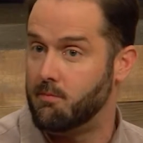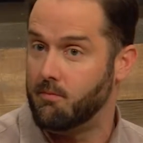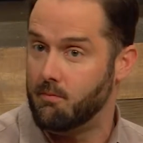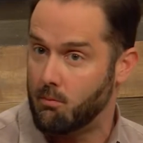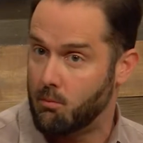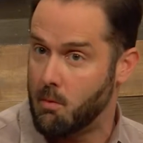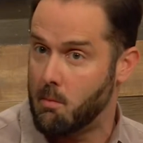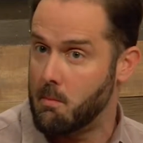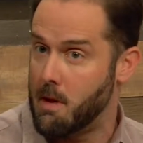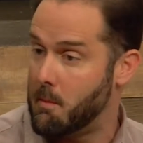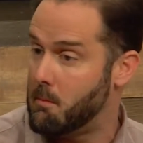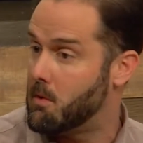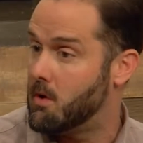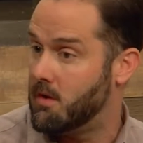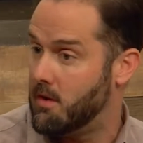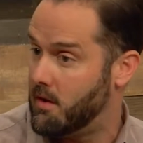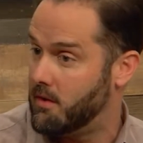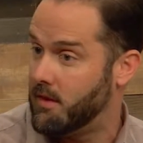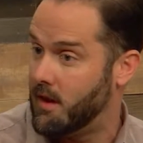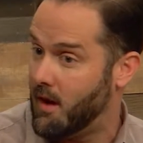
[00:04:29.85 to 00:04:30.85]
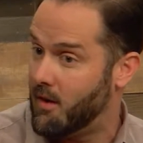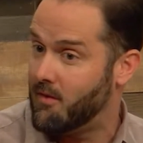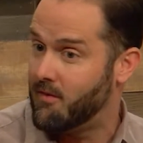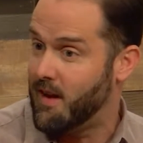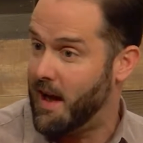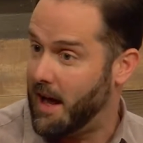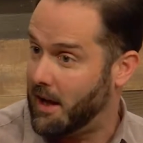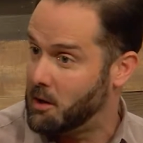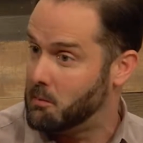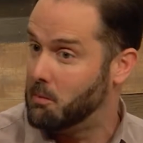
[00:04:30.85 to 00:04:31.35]
remember that they're
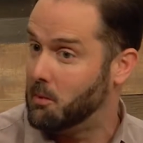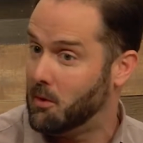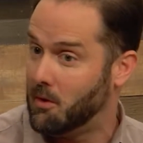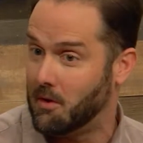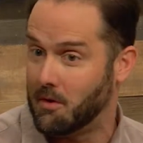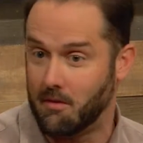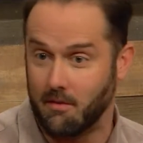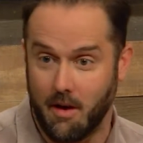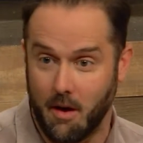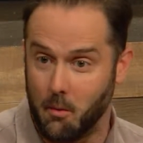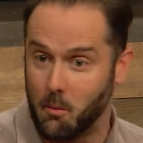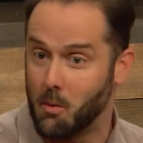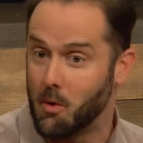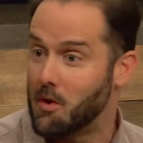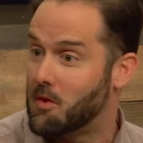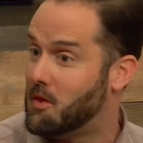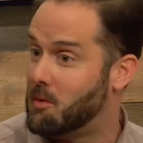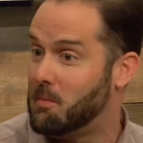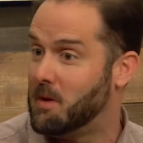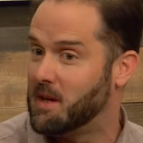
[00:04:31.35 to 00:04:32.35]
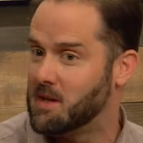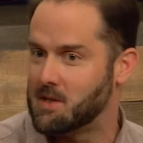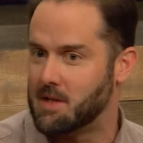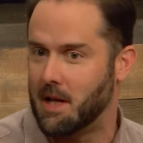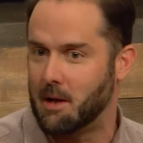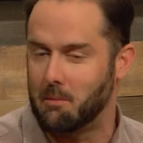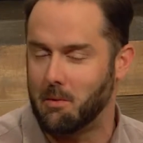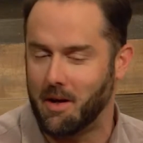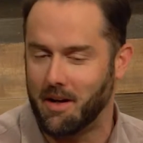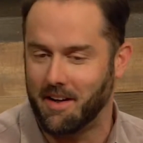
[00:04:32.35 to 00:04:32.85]
valuable and worthy of being
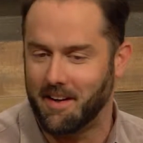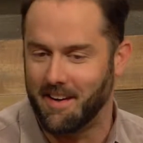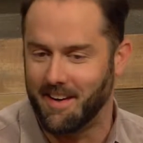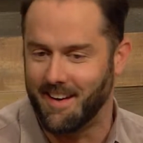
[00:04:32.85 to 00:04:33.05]
celebrated.